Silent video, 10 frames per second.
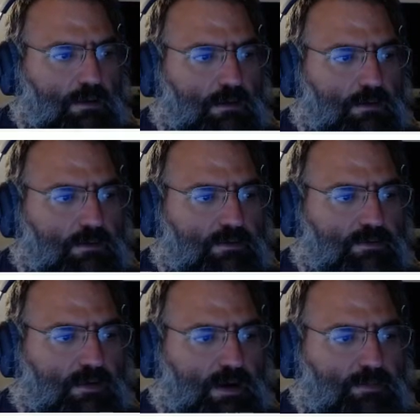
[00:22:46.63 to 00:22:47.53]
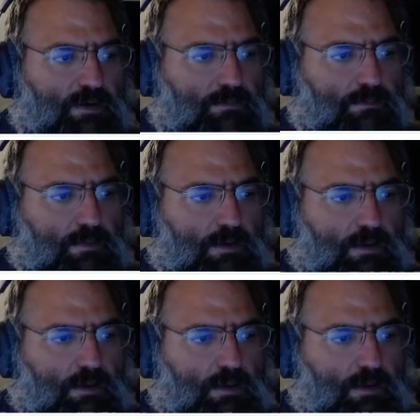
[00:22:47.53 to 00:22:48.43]
describe it.
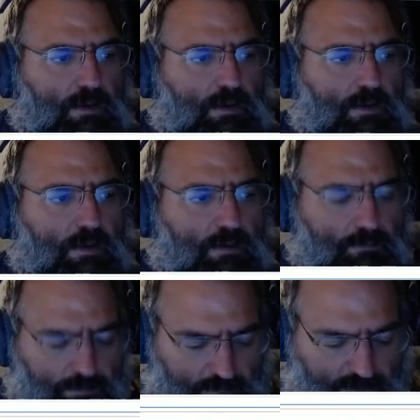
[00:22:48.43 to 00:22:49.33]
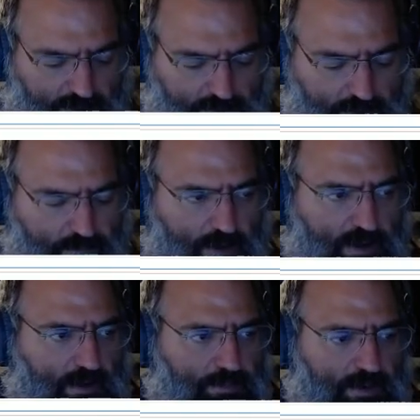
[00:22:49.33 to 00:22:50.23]
And I could run it
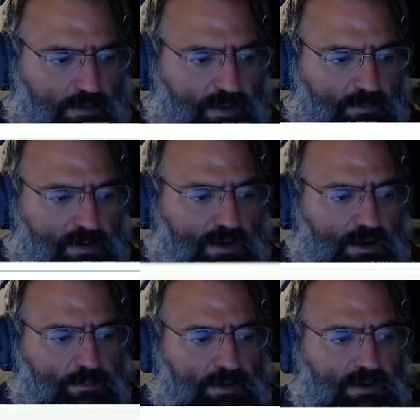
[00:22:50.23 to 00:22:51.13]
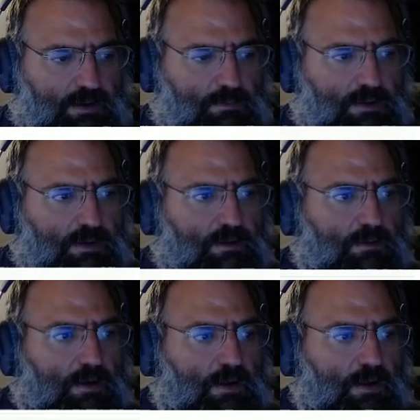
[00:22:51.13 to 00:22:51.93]
up here, but I'm going to copy it down below.